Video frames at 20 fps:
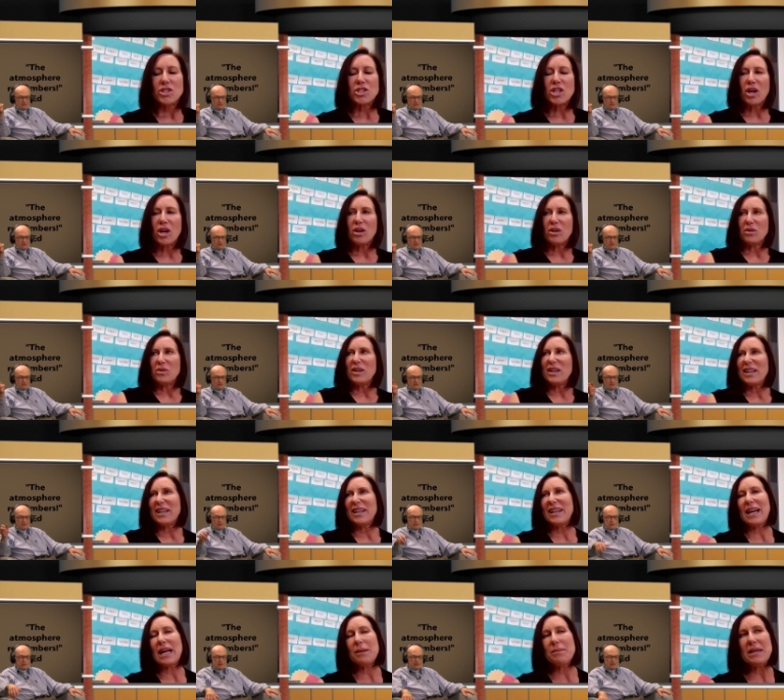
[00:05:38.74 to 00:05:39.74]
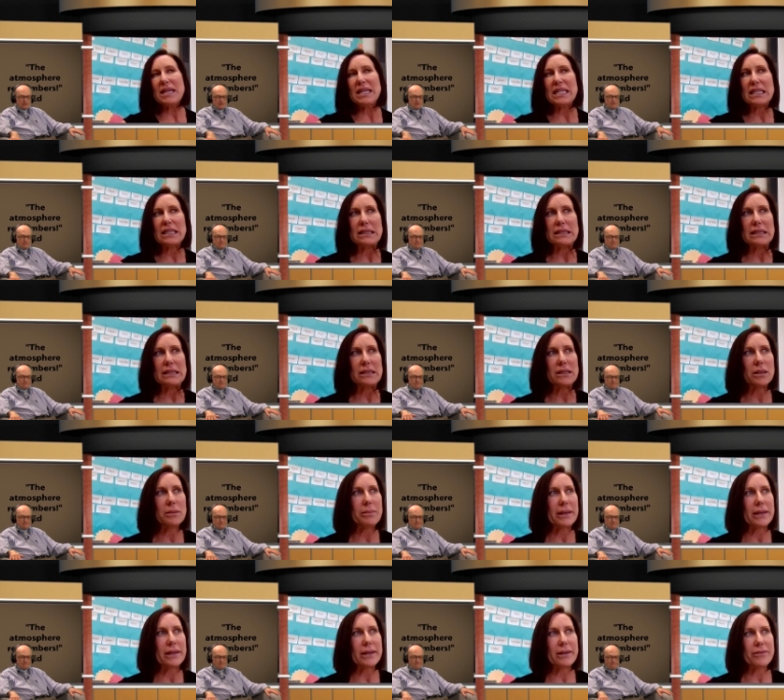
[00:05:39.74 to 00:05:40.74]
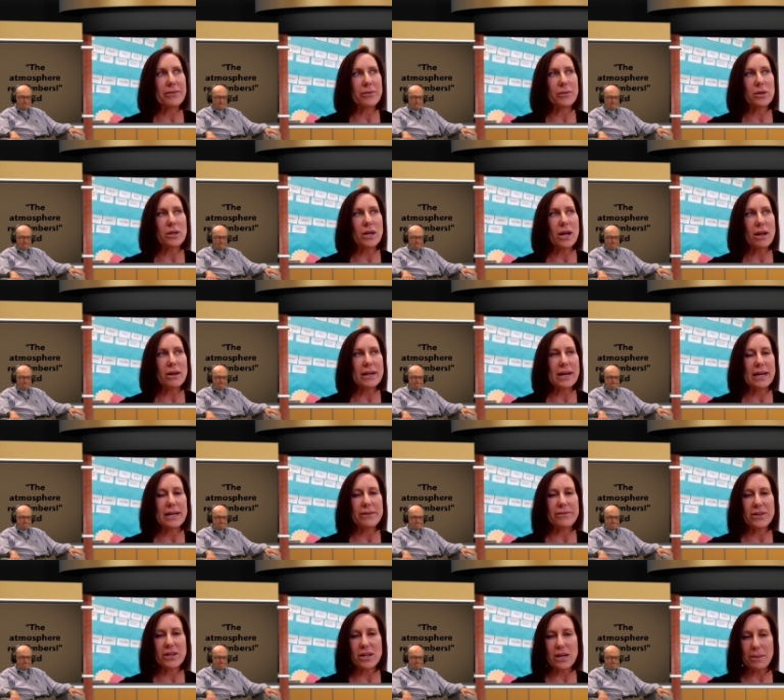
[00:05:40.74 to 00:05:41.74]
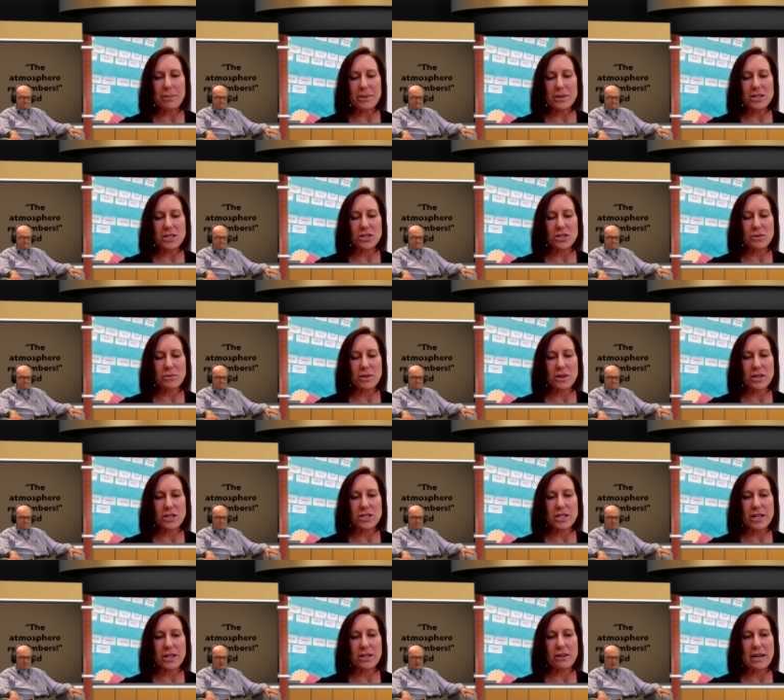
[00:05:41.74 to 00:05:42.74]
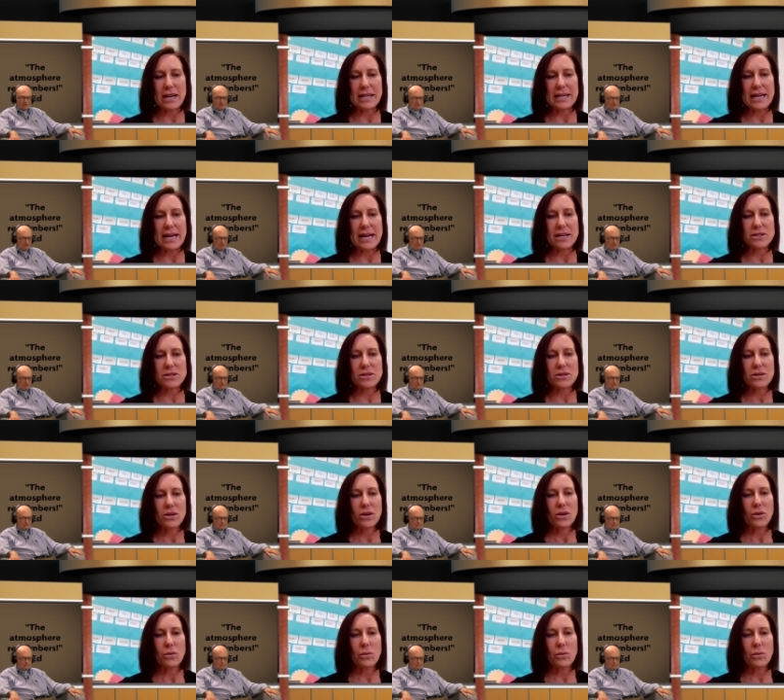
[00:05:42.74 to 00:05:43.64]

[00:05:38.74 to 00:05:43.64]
So, I mean, a little bit of we're all kind of in competition with each other, I guess.